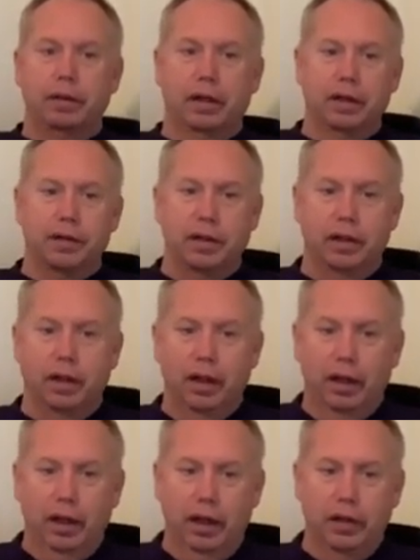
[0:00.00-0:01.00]
because
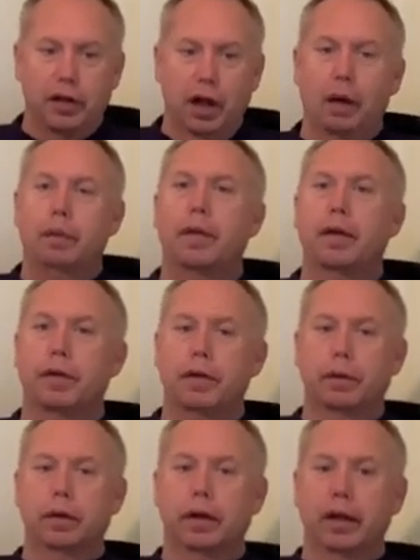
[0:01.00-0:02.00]
he taught with
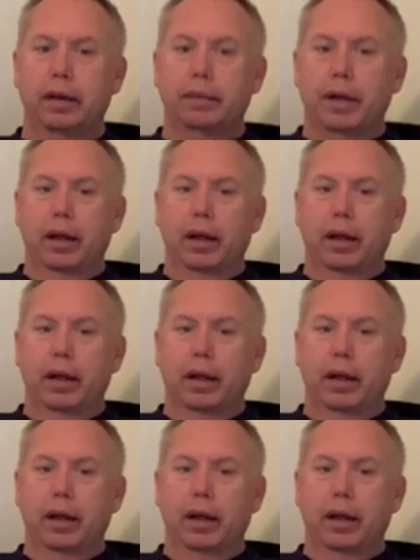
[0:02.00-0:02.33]
authority